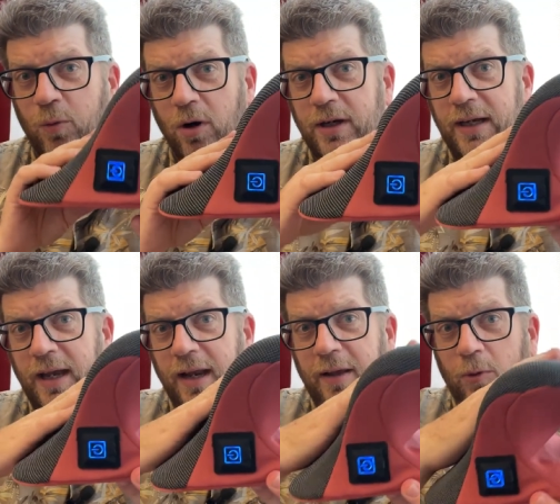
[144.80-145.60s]
working
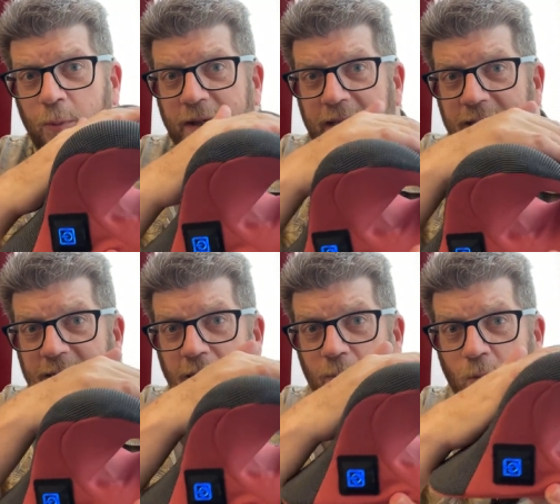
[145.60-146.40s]
and it will begin to
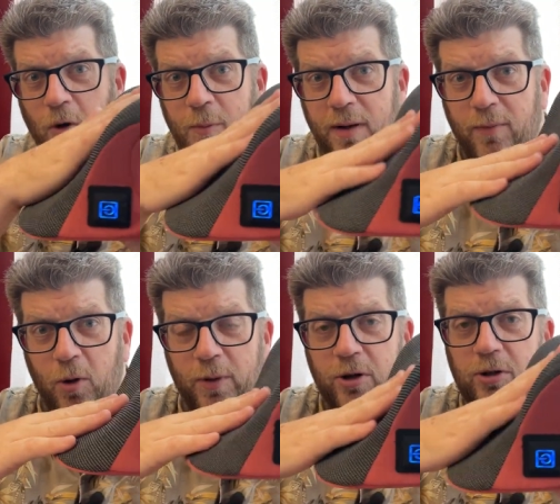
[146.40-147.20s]
get warm in a
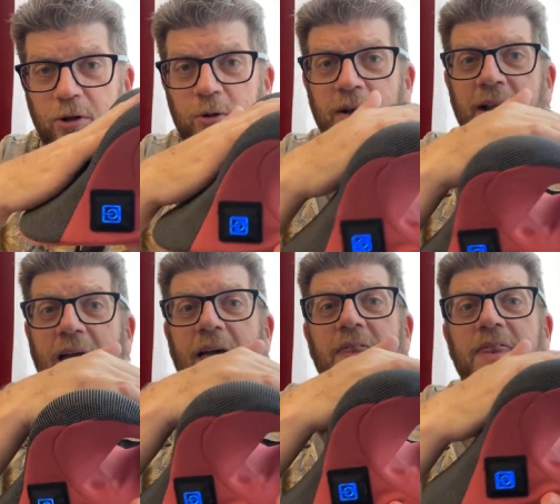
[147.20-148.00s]
moment or two.
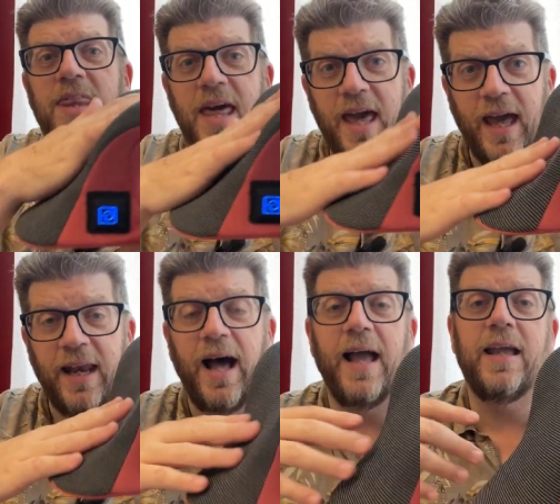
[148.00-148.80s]
And
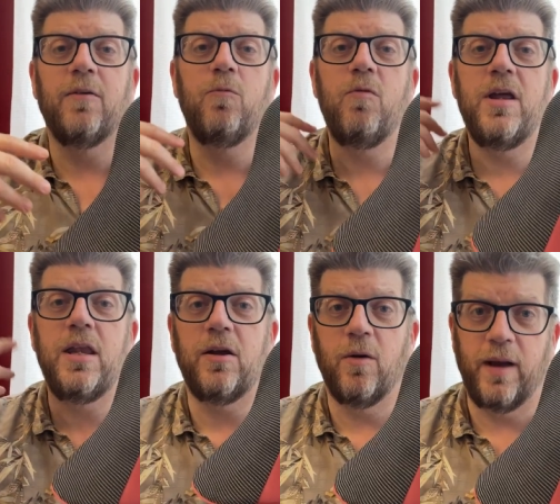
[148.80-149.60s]
then I can
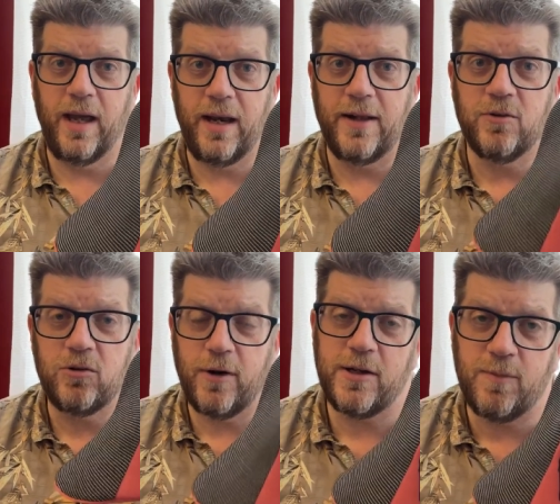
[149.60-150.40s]
really go ahead and
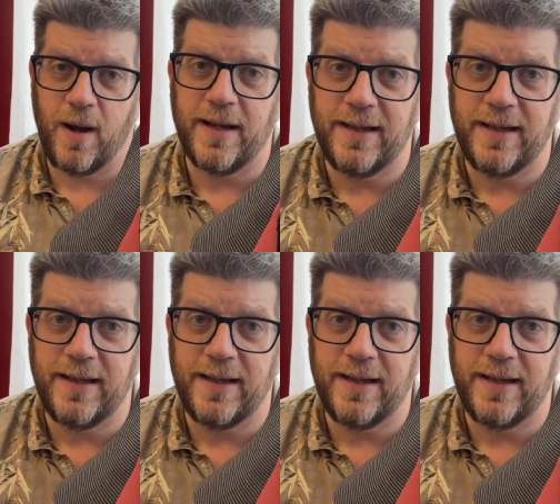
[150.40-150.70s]
stretch my